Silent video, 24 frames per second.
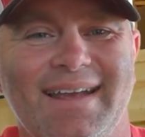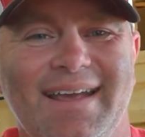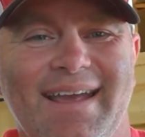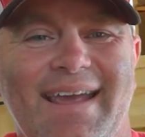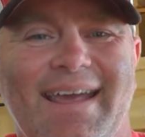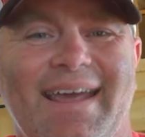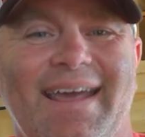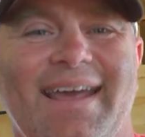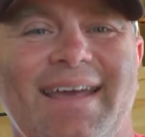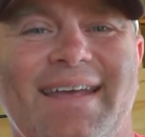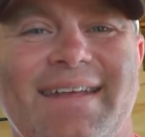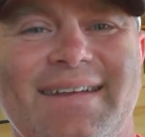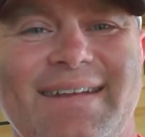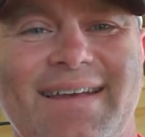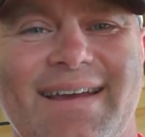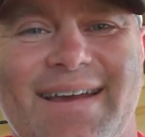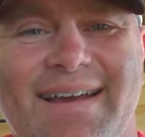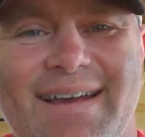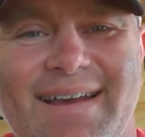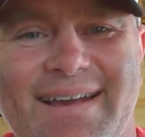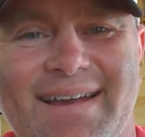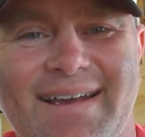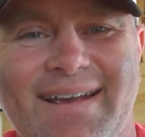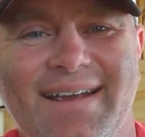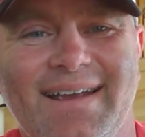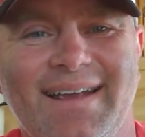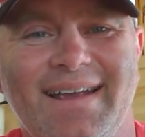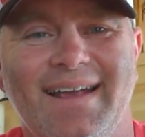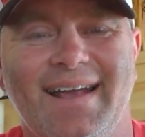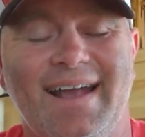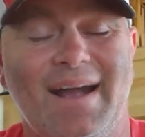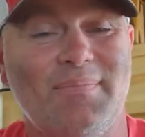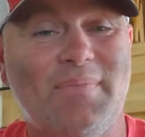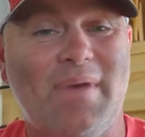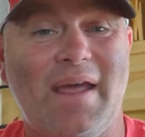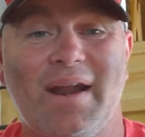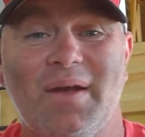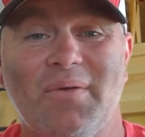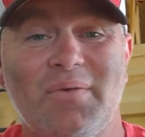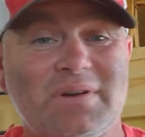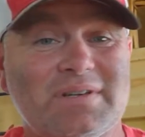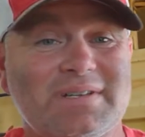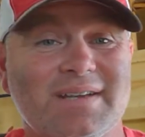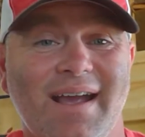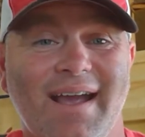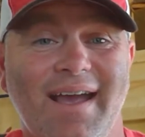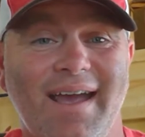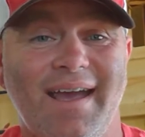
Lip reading: And man, I wish I